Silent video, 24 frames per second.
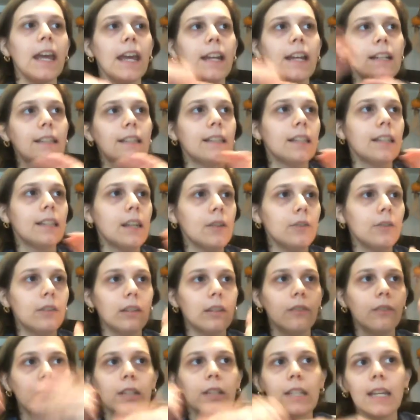and it scared the
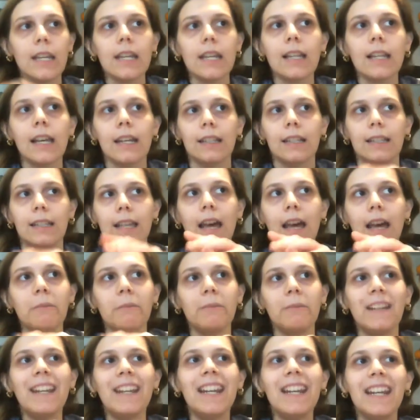living daylights out of
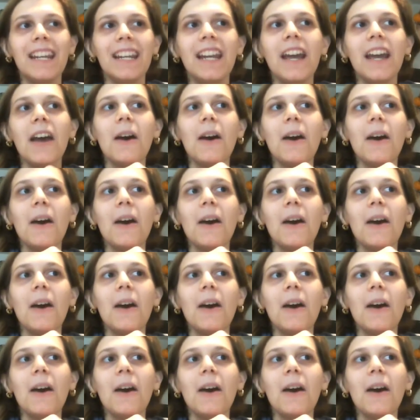me.